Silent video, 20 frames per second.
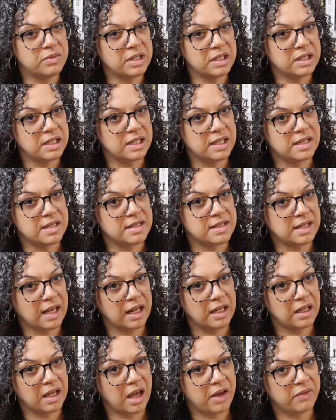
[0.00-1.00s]
read the
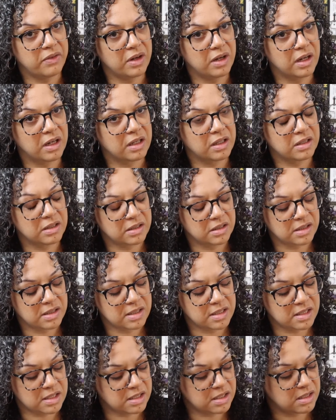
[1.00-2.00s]
inside cover.
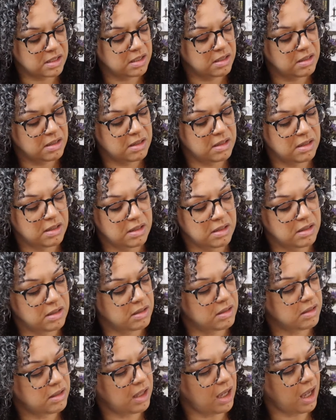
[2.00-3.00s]
Cause,
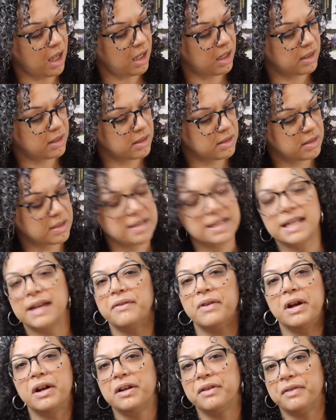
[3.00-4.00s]
yeah, because
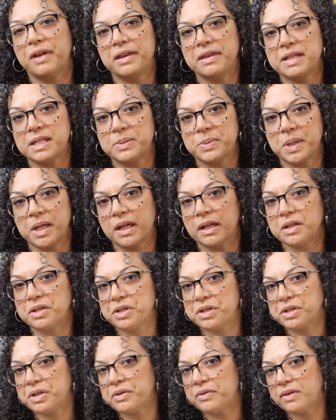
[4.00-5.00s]
I've already read this book. I
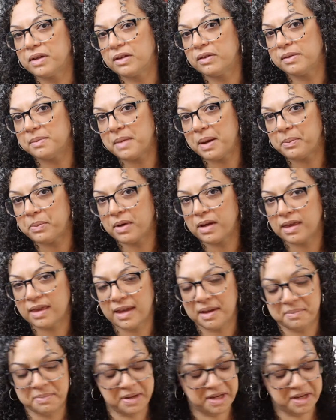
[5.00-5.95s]
just don't really remember it that